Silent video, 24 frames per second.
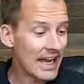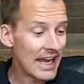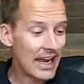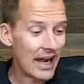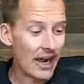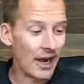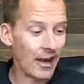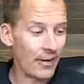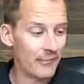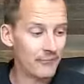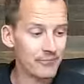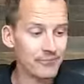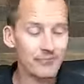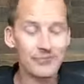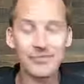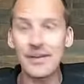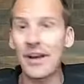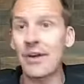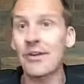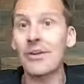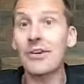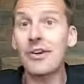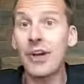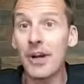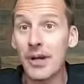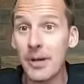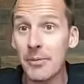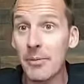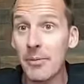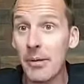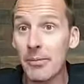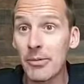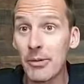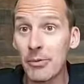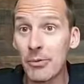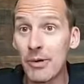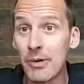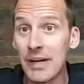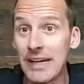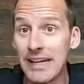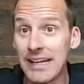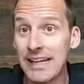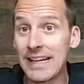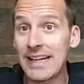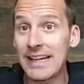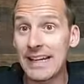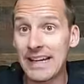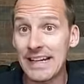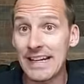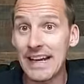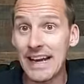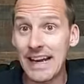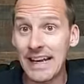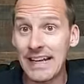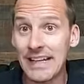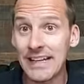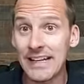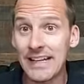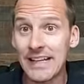Um, now, you're not going to be able to read it in a night.